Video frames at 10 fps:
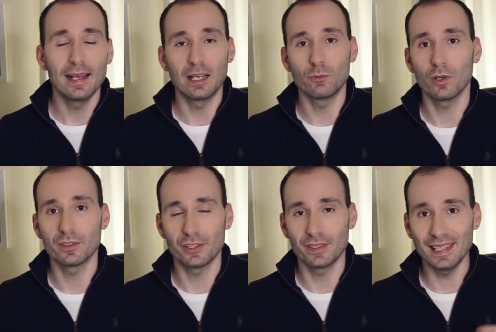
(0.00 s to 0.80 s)
And
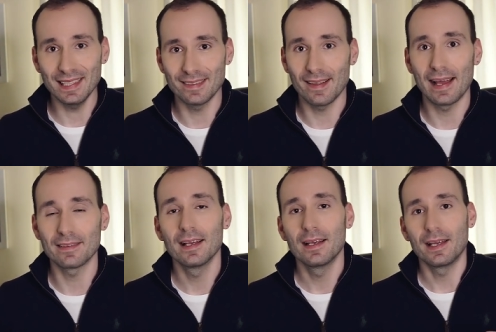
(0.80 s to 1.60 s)
once you did that,
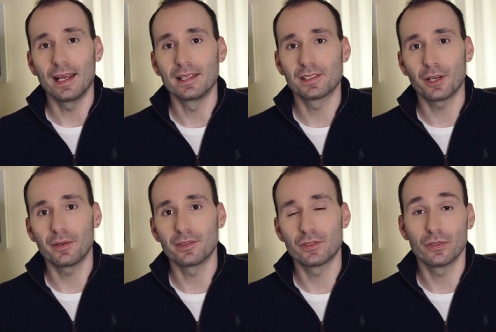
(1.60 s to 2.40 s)
it's
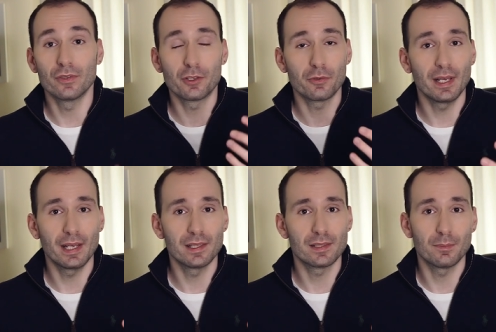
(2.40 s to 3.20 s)
going to create